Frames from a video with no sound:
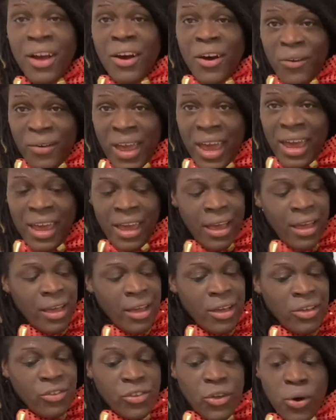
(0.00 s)
Okay?
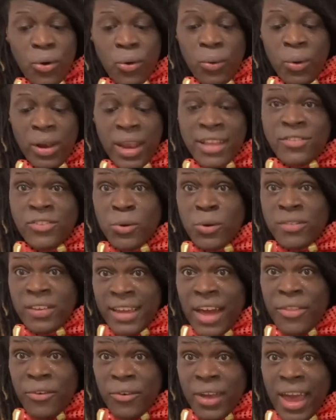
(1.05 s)
So let's do it
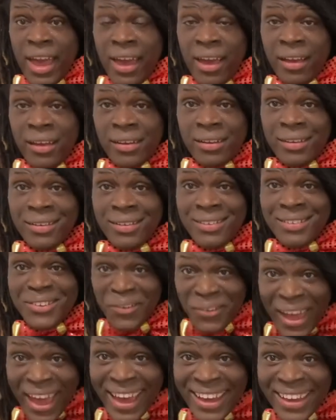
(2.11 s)
together, okay?
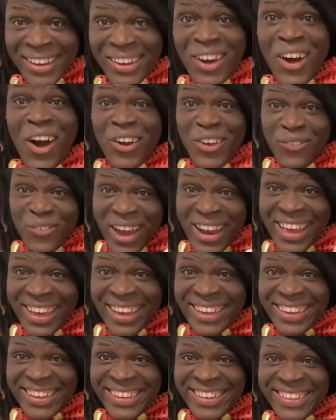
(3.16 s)
Okay? Are you
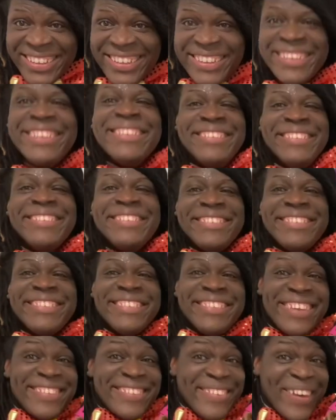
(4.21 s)
ready?
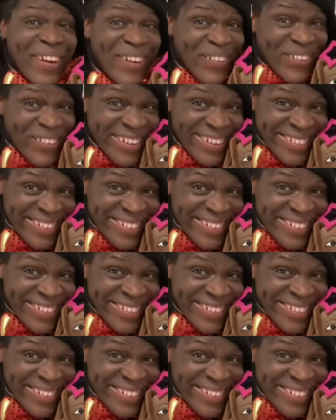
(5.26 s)
Let's go.